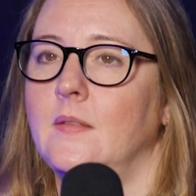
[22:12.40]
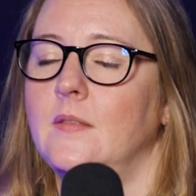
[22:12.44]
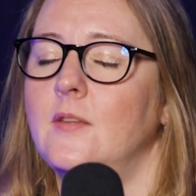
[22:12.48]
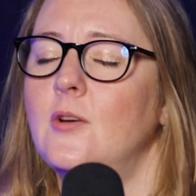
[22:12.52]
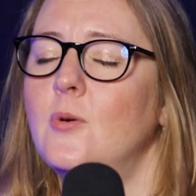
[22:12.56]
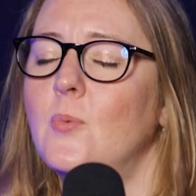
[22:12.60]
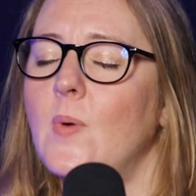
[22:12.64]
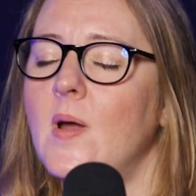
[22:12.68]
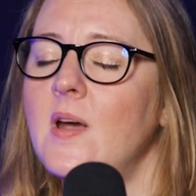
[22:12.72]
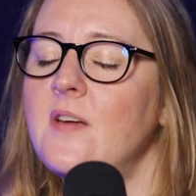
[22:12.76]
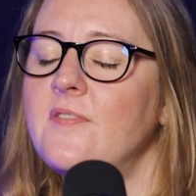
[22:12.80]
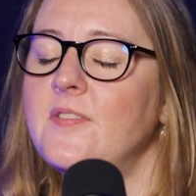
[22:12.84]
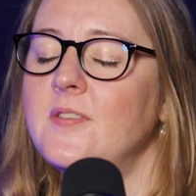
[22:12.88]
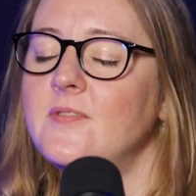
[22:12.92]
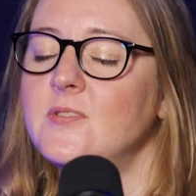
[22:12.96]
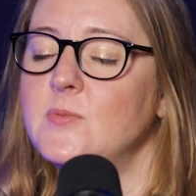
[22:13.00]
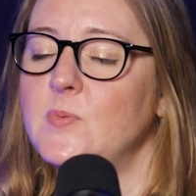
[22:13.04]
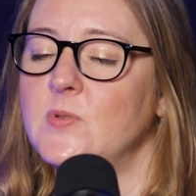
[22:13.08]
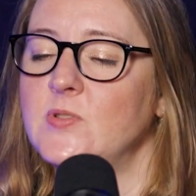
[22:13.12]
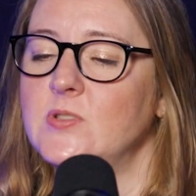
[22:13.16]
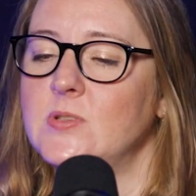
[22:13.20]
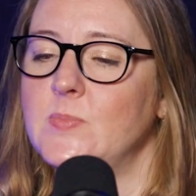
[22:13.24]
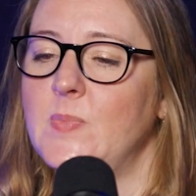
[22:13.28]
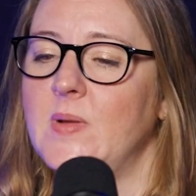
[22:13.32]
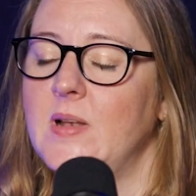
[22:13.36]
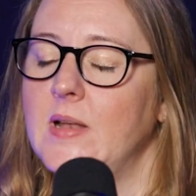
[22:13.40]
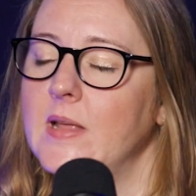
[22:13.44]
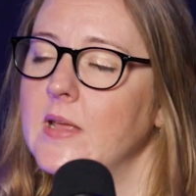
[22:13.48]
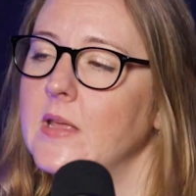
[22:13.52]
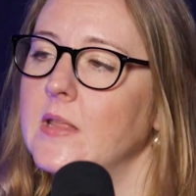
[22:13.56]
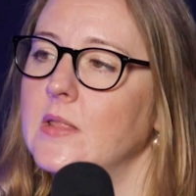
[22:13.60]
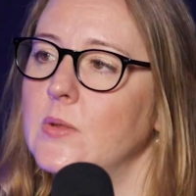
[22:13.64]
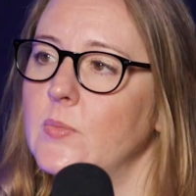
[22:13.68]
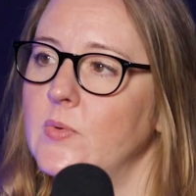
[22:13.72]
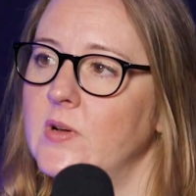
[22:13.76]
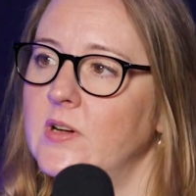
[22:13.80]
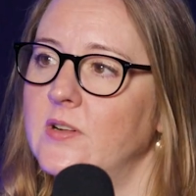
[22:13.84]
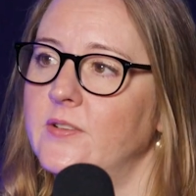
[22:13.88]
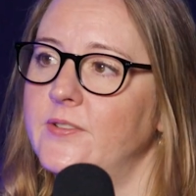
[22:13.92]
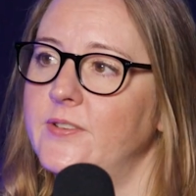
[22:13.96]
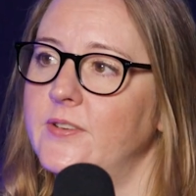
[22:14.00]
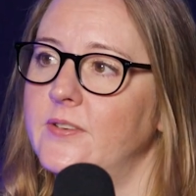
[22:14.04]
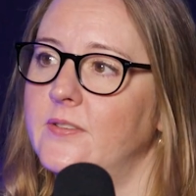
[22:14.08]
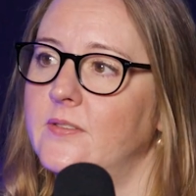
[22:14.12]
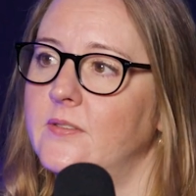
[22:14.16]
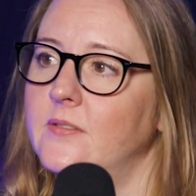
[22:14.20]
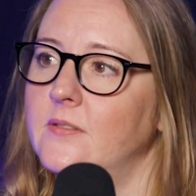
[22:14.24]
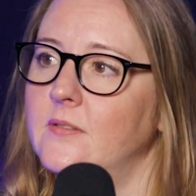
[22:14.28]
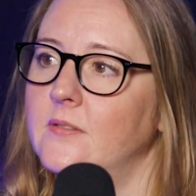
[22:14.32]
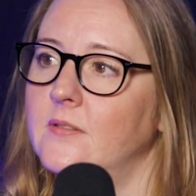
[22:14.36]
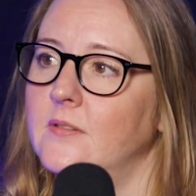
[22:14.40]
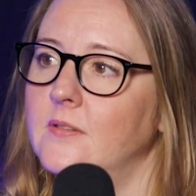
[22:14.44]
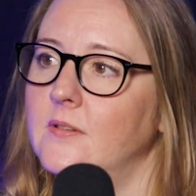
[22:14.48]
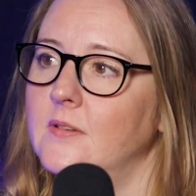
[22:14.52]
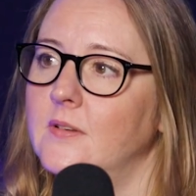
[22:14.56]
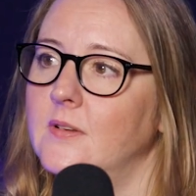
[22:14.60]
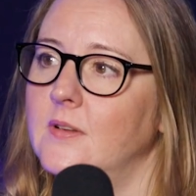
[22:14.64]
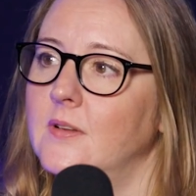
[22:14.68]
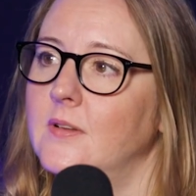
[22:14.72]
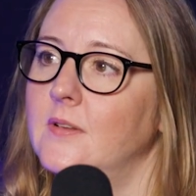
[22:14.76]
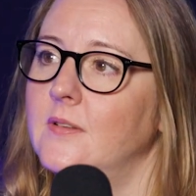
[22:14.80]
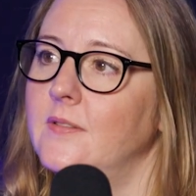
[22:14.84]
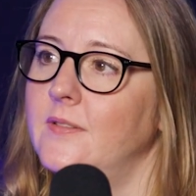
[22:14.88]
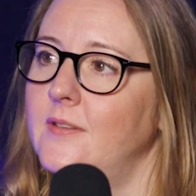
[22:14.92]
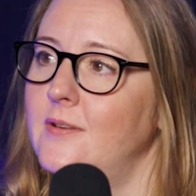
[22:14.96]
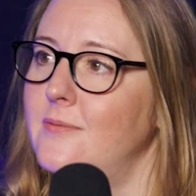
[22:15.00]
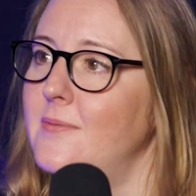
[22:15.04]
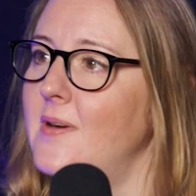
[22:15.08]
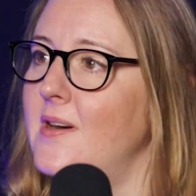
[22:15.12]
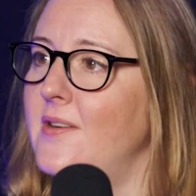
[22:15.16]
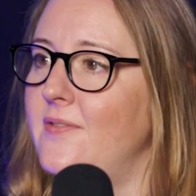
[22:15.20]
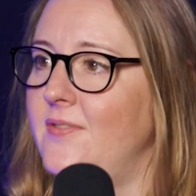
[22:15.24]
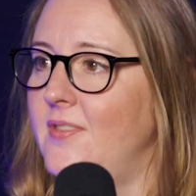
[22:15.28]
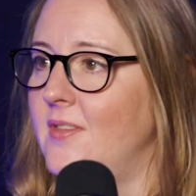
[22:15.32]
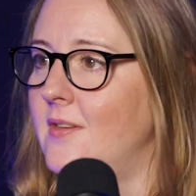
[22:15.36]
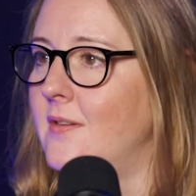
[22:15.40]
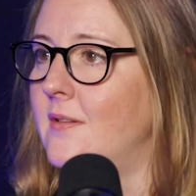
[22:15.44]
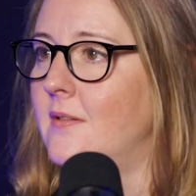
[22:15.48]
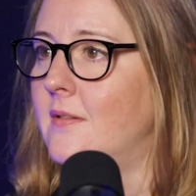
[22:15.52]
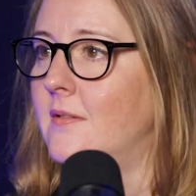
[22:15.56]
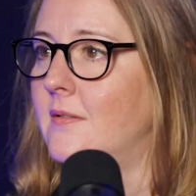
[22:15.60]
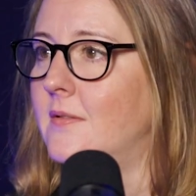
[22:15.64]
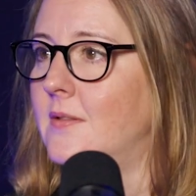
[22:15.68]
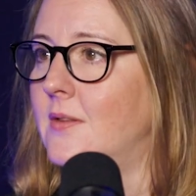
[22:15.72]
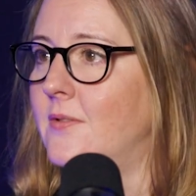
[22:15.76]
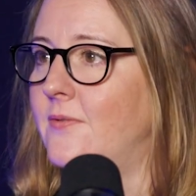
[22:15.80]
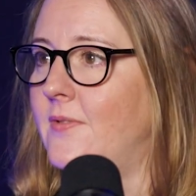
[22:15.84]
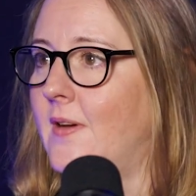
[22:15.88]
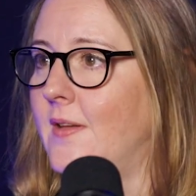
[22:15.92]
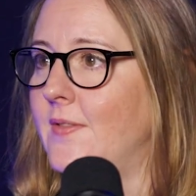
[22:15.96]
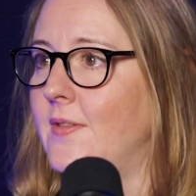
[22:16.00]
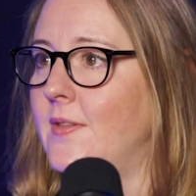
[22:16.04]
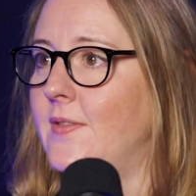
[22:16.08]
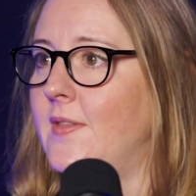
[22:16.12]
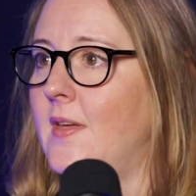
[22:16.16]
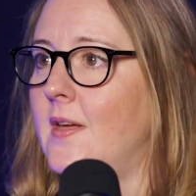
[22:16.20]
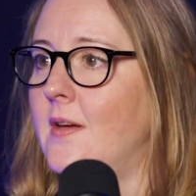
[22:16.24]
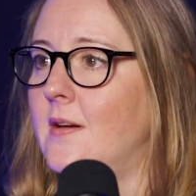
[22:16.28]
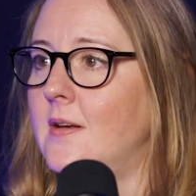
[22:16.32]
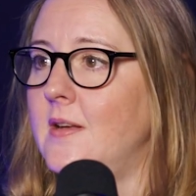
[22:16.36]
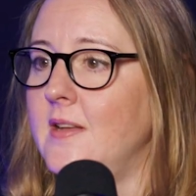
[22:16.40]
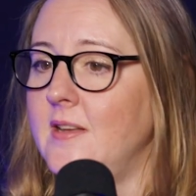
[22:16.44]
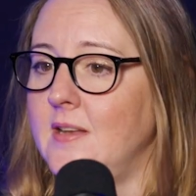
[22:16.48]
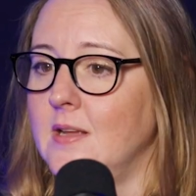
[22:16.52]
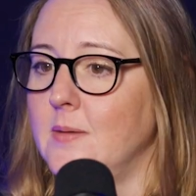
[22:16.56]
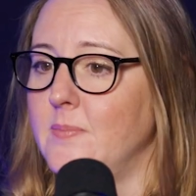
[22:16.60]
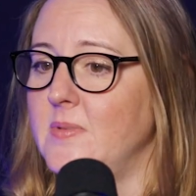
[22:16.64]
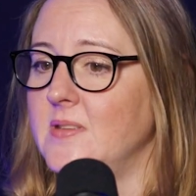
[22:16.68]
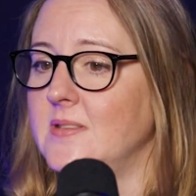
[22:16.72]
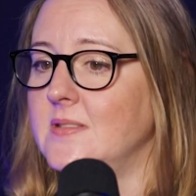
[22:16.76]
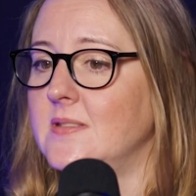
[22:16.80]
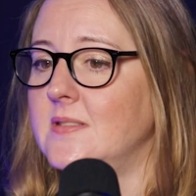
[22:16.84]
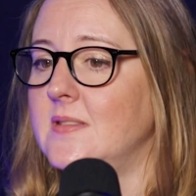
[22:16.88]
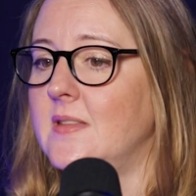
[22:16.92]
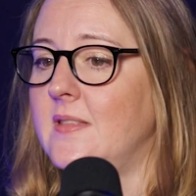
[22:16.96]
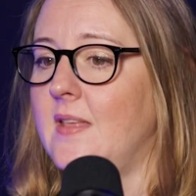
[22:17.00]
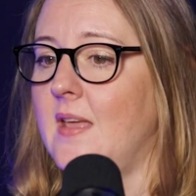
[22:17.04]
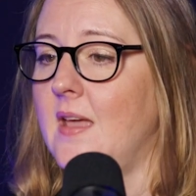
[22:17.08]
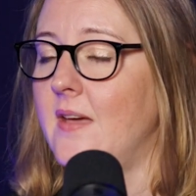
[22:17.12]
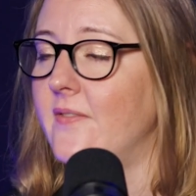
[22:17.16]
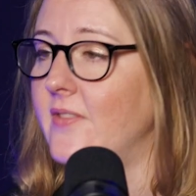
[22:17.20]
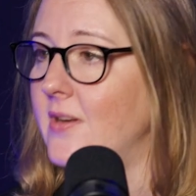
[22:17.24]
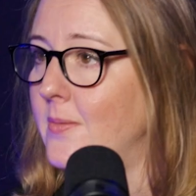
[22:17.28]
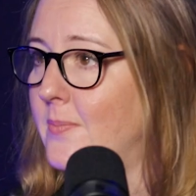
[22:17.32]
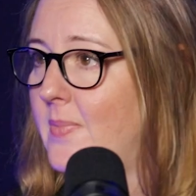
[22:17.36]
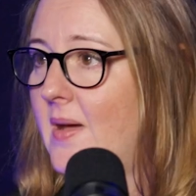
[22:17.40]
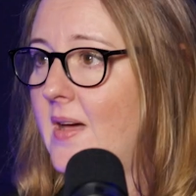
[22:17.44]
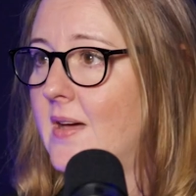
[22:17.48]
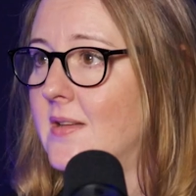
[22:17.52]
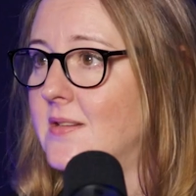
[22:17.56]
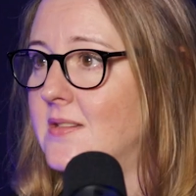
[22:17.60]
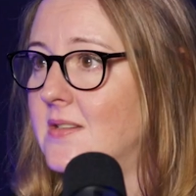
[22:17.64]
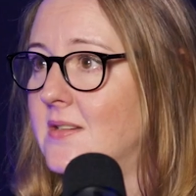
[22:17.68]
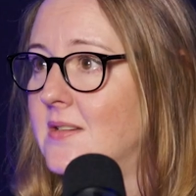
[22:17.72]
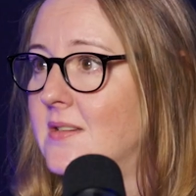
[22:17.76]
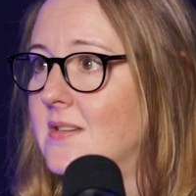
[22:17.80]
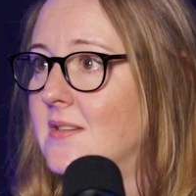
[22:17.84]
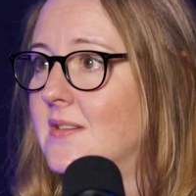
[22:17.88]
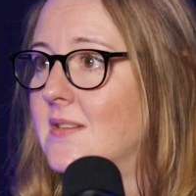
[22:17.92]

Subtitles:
aware of their responsibility in the world. They're aware of the fact that they are leading a business and they have an impact